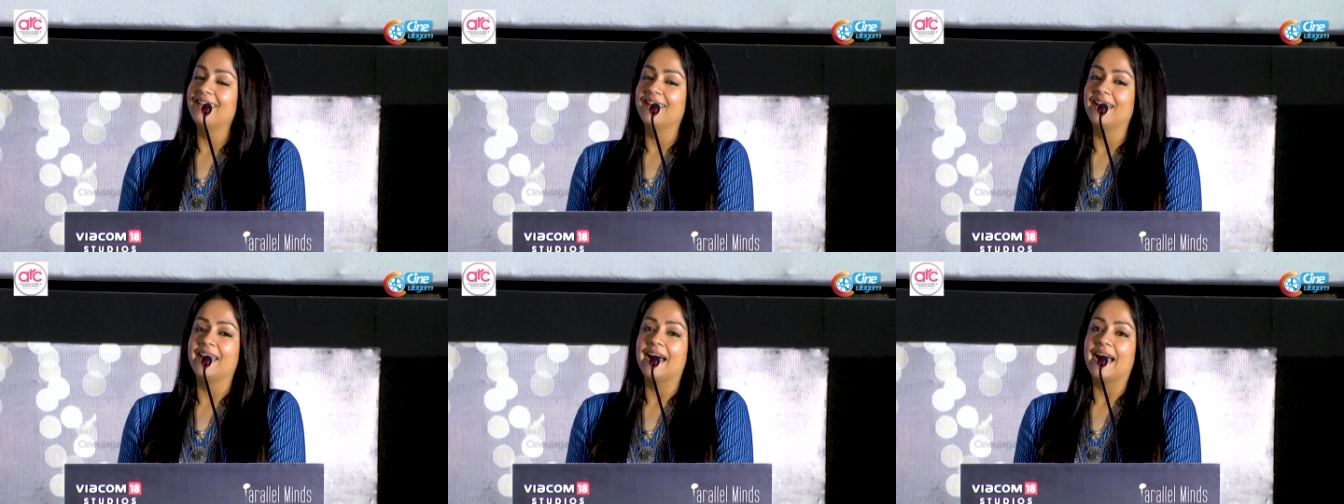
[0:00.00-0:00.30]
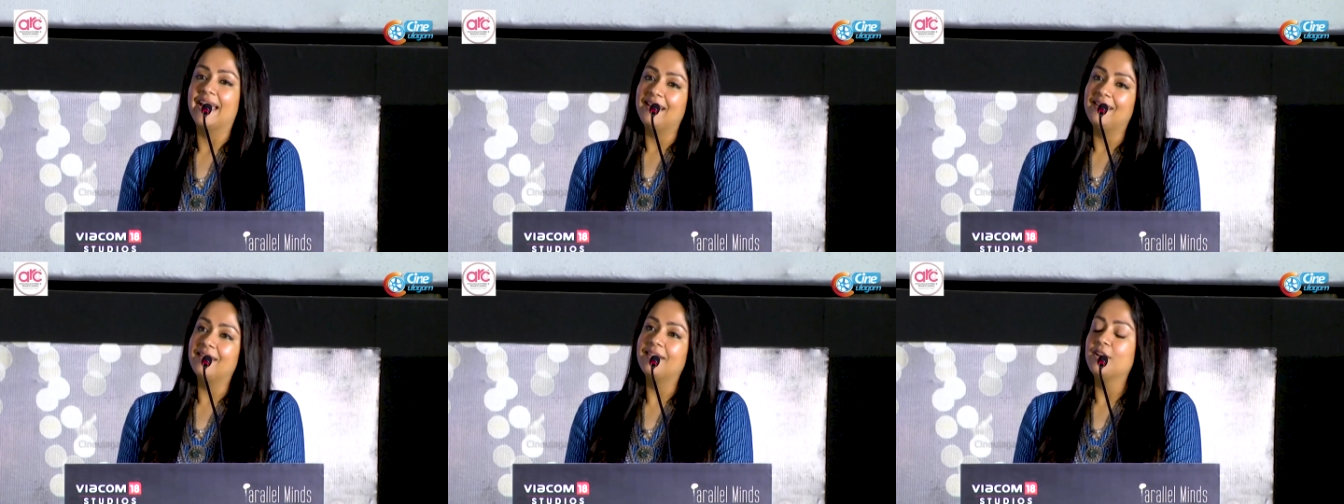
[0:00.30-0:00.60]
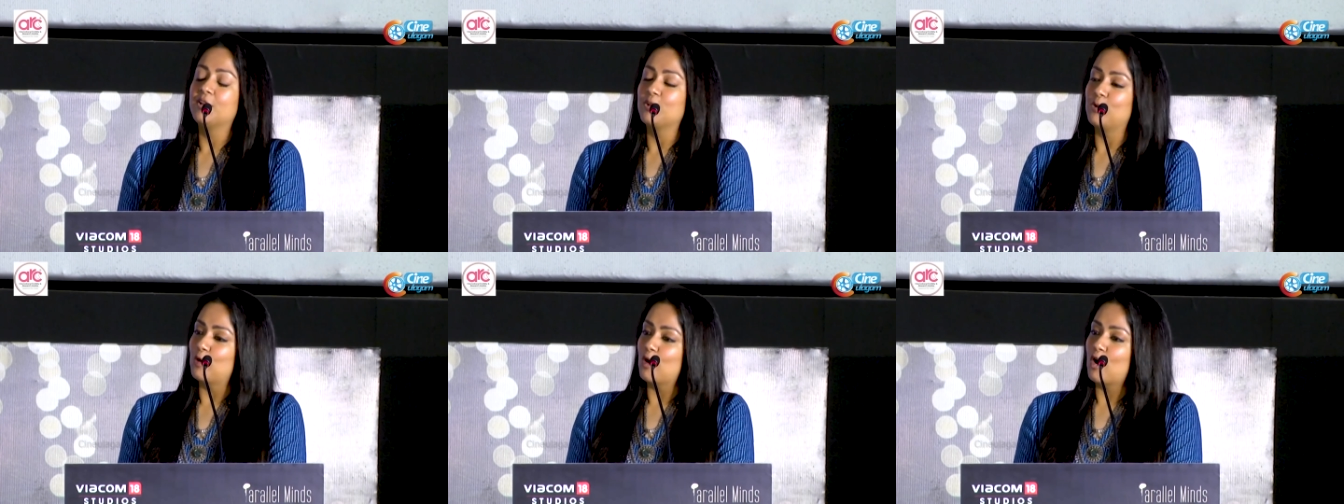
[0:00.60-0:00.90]
And I
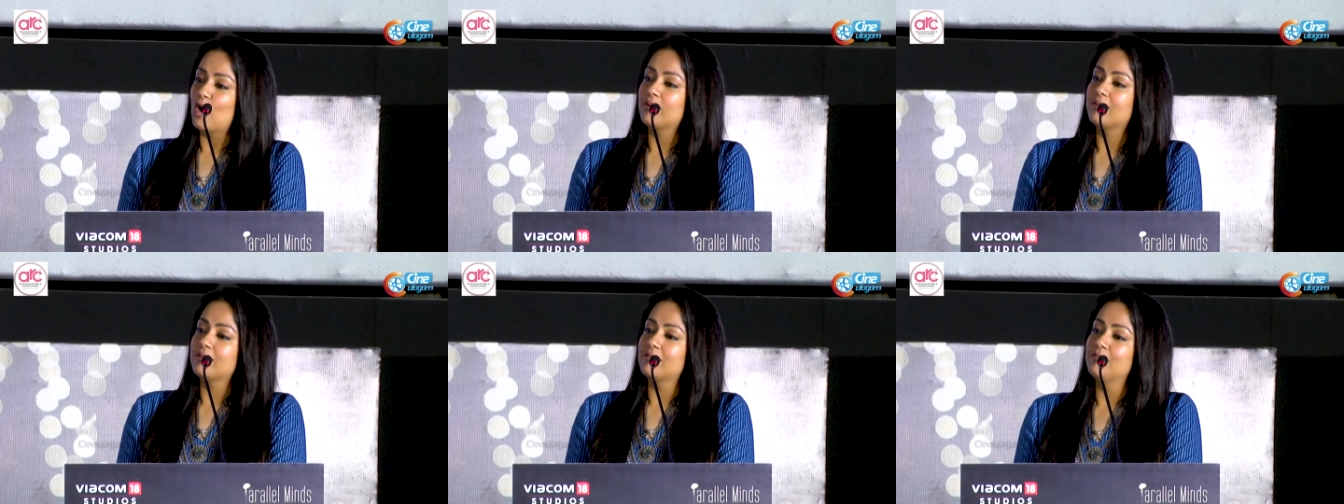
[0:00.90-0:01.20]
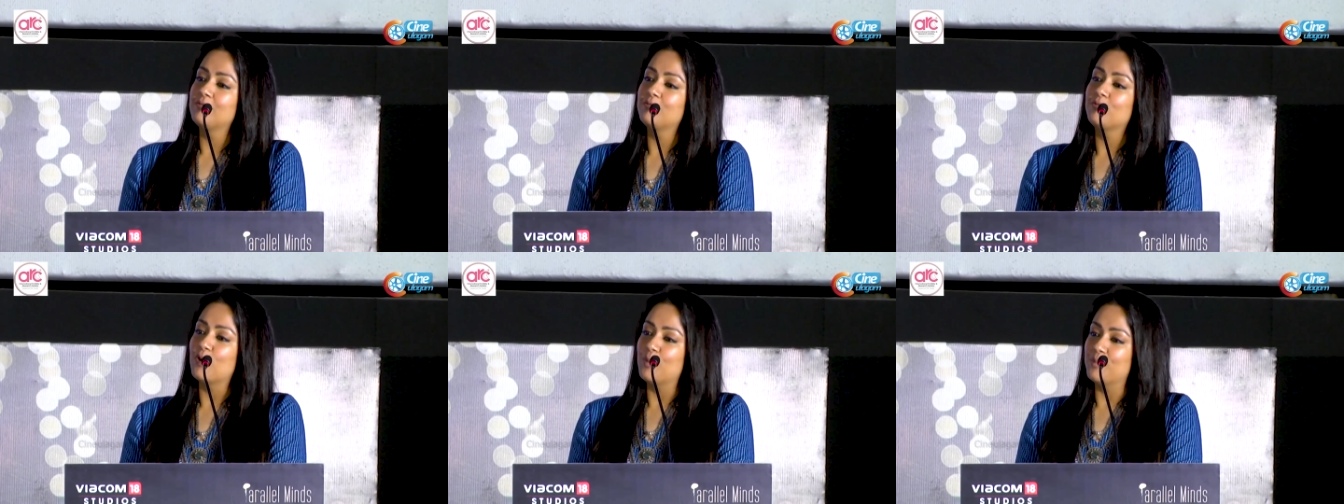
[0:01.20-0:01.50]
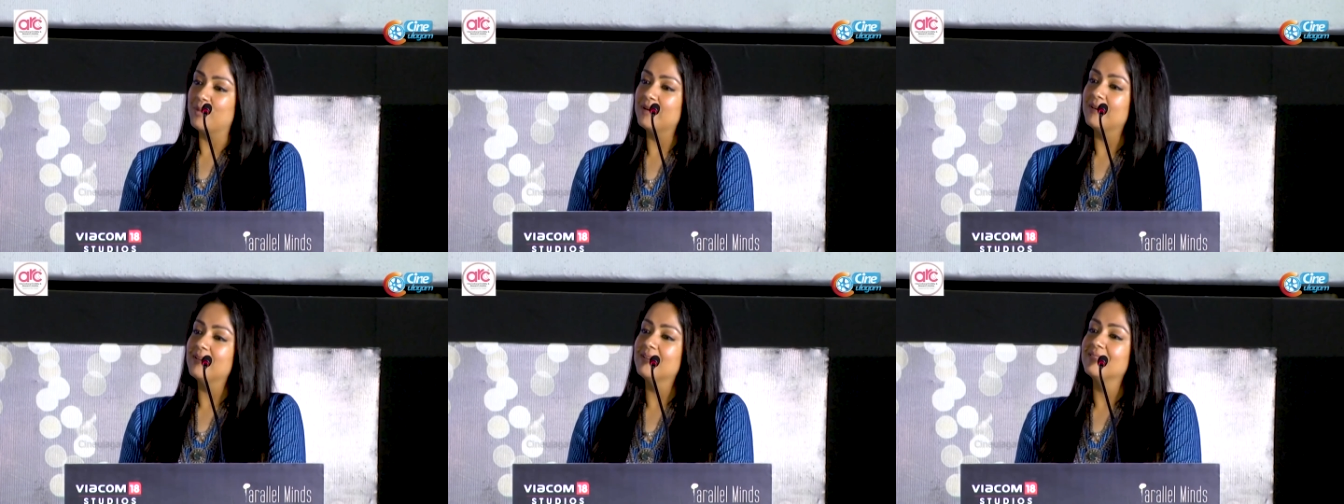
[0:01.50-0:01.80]
learned a lot
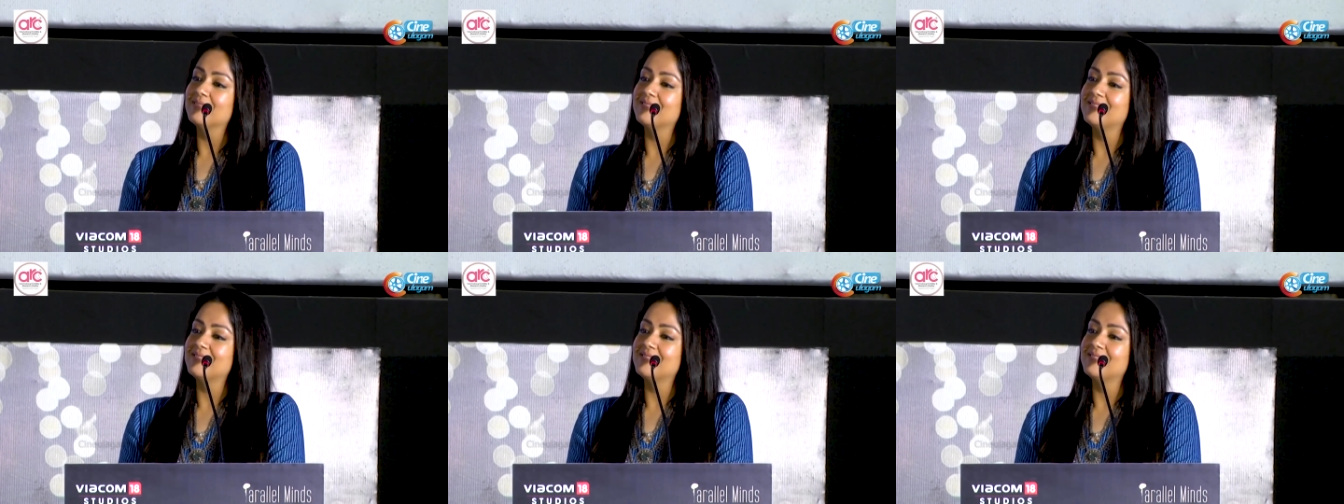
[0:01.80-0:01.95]
from her,